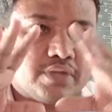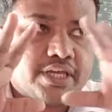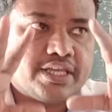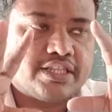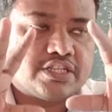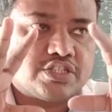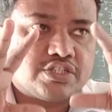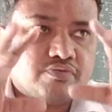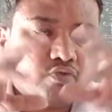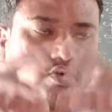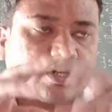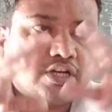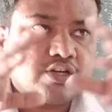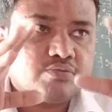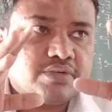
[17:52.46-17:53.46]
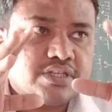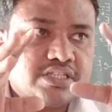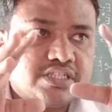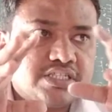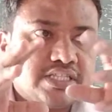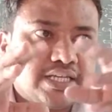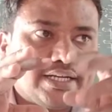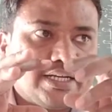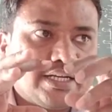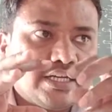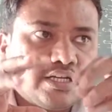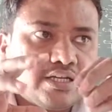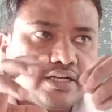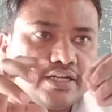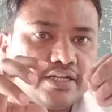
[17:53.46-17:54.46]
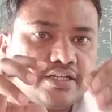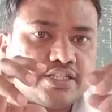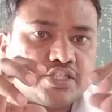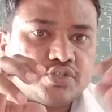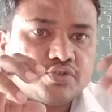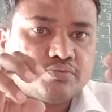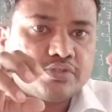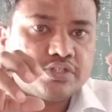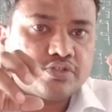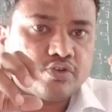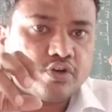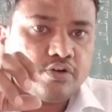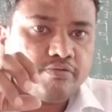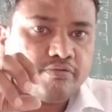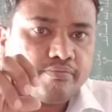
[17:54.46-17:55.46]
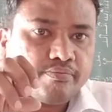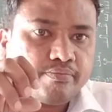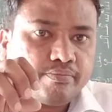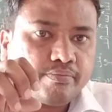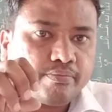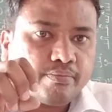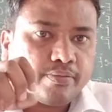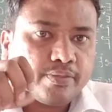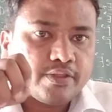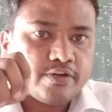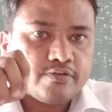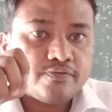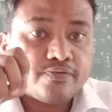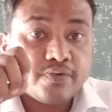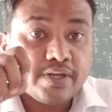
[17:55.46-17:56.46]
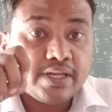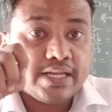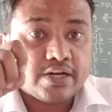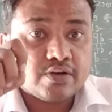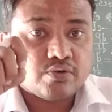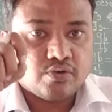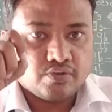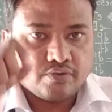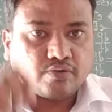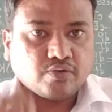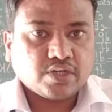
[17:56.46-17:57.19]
energy. What kind of energy? That distribution of free electron.